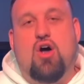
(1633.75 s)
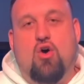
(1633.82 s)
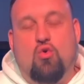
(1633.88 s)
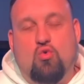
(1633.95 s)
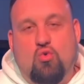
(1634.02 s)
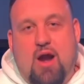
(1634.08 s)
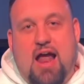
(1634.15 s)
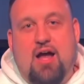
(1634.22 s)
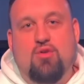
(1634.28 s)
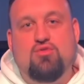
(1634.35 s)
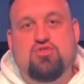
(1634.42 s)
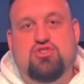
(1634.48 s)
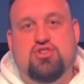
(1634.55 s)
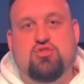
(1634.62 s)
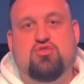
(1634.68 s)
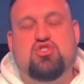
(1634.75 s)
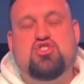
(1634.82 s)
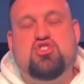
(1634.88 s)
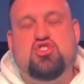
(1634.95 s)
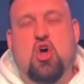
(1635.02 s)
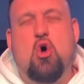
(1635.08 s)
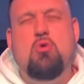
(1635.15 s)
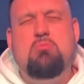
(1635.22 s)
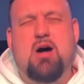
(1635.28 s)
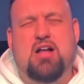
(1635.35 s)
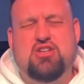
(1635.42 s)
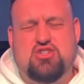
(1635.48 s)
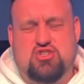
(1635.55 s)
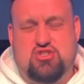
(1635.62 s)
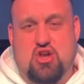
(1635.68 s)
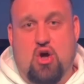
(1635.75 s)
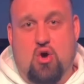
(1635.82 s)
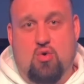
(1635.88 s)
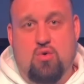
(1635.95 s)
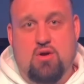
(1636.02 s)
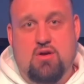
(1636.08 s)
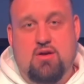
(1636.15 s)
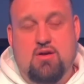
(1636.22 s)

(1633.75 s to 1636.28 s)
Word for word: around you so much so